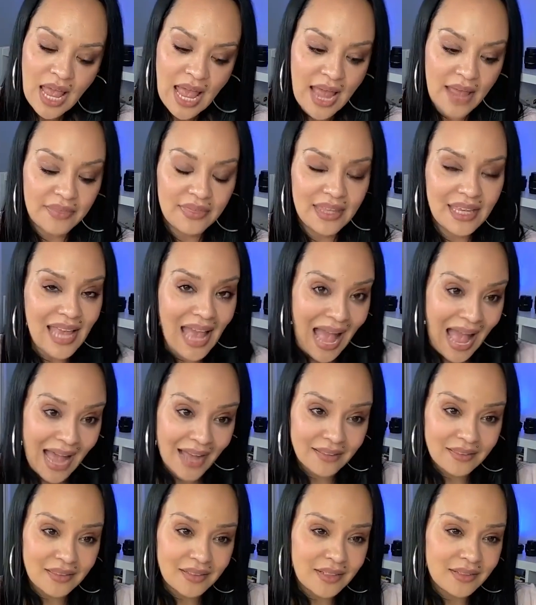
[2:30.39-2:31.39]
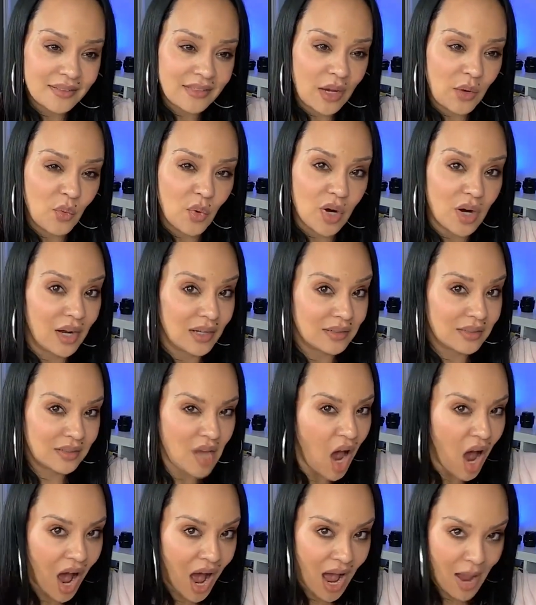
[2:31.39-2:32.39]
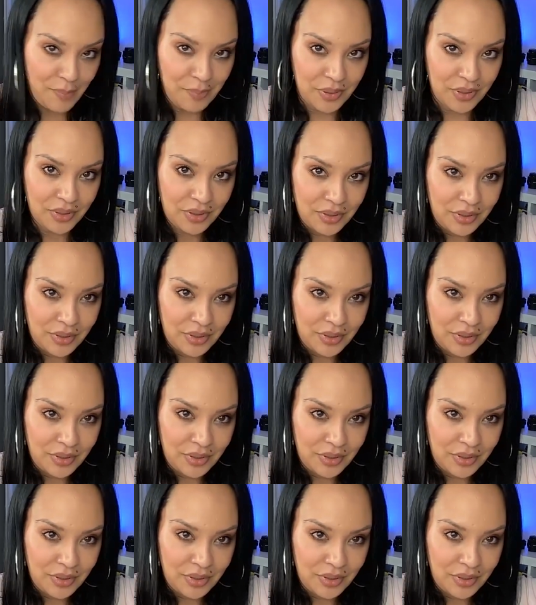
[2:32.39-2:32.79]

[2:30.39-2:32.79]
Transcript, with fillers: and the athletes that were on top